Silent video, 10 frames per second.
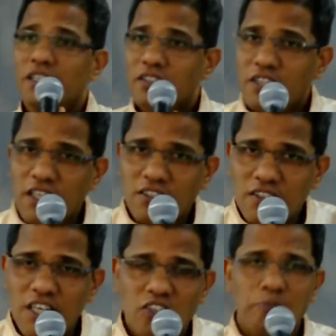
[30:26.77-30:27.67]

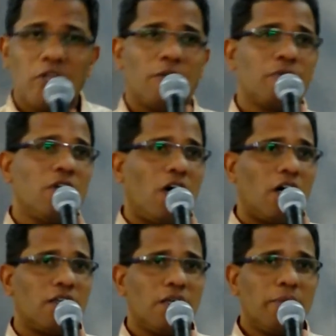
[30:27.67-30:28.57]
chastisement of
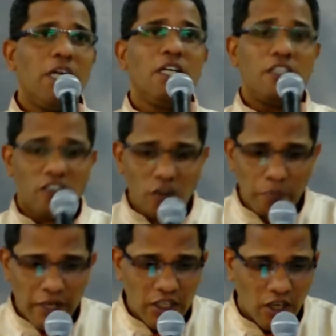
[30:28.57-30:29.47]
God, well,
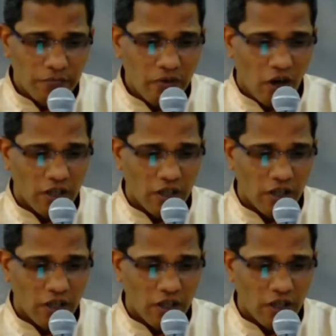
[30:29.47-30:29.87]
disciplining of God.